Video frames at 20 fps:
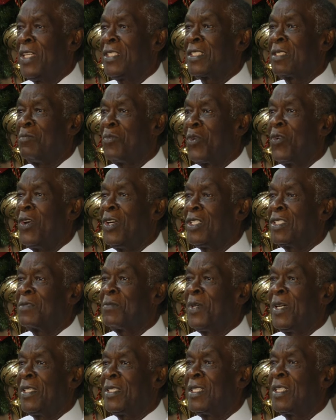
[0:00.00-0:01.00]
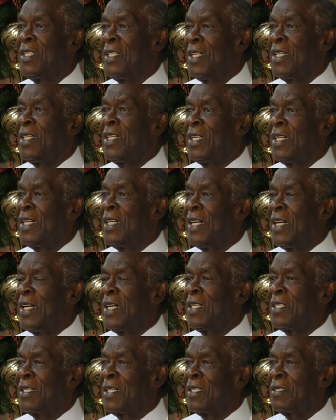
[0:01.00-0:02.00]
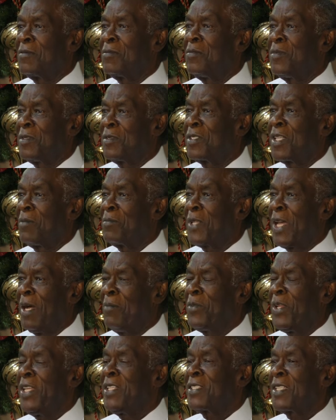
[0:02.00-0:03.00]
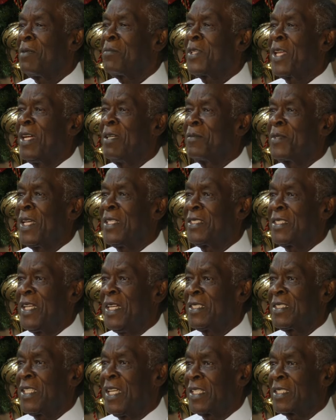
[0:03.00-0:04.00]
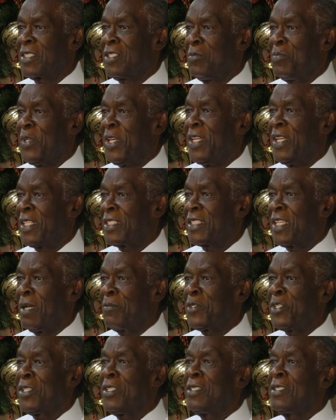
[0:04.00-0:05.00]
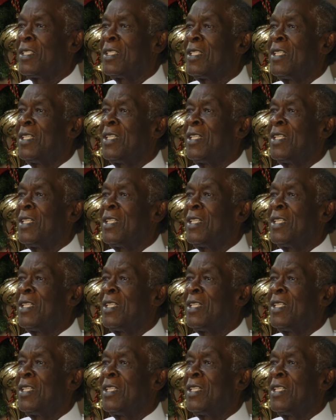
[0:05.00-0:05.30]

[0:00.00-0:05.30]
raising boys, but I believe sometimes that could be an exception.